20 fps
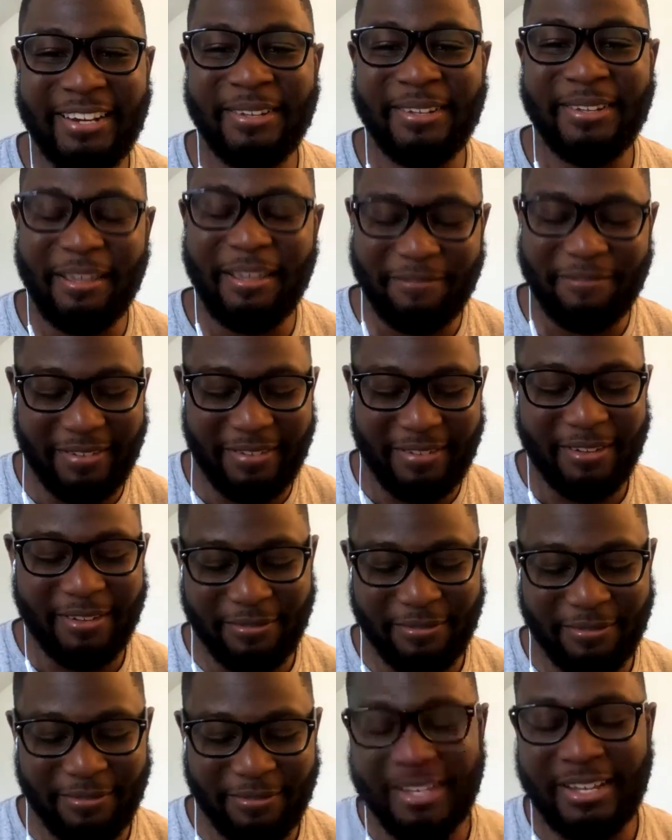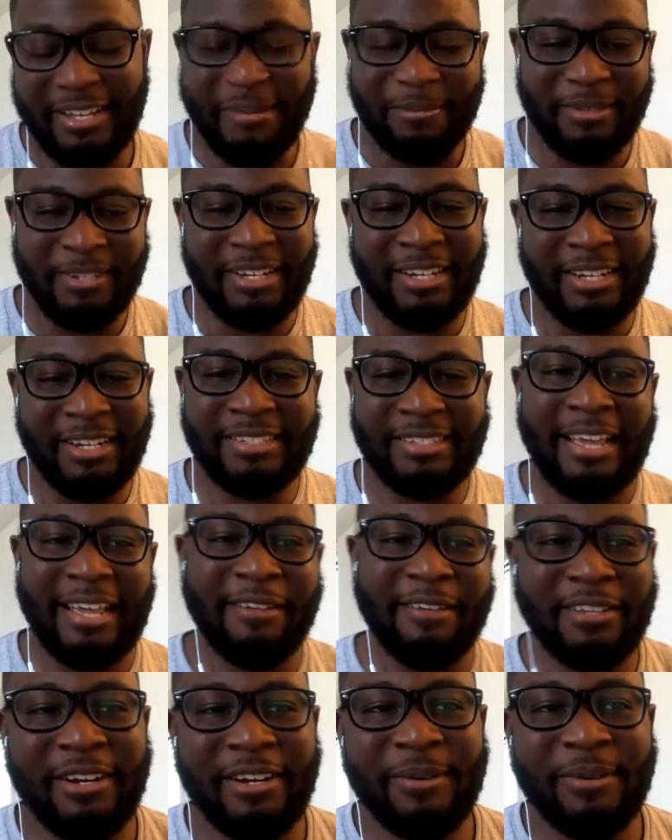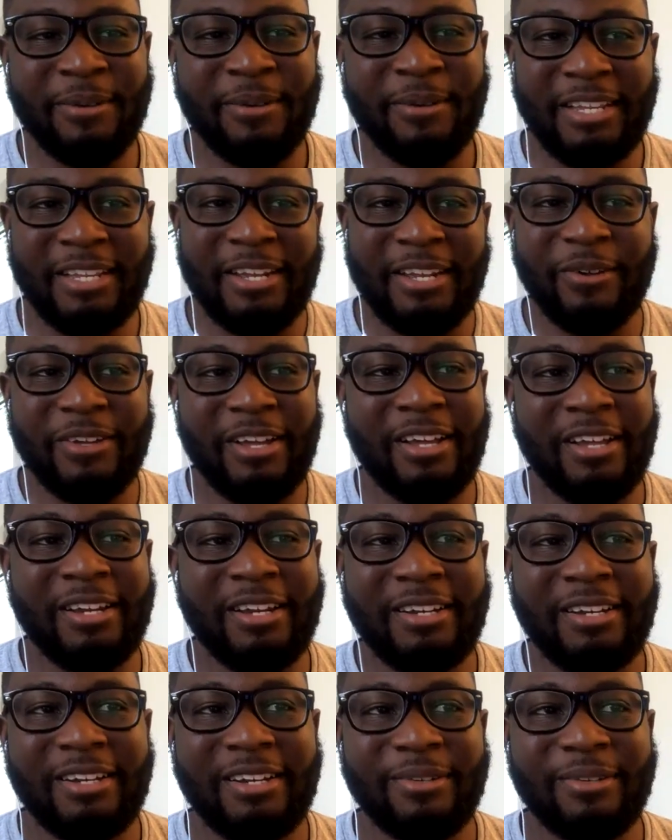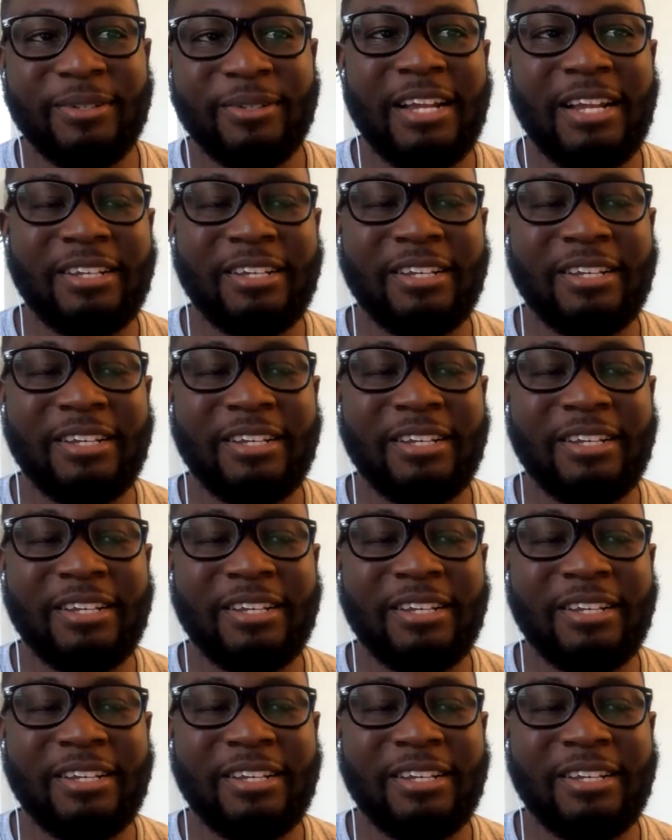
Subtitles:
Evita comes in and saves her with the nail gun. It was kind of cute.